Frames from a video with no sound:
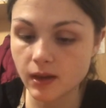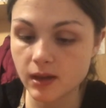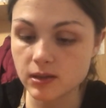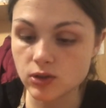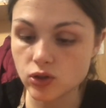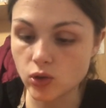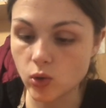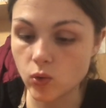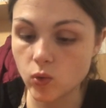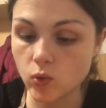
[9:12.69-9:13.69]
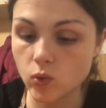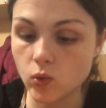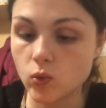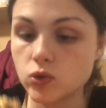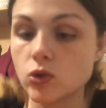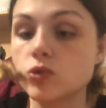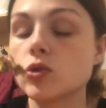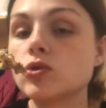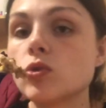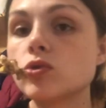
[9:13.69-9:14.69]
This is so, so,
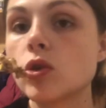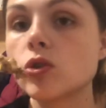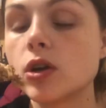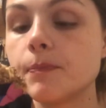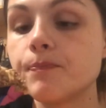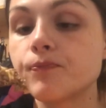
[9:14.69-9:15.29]
so, so, so good.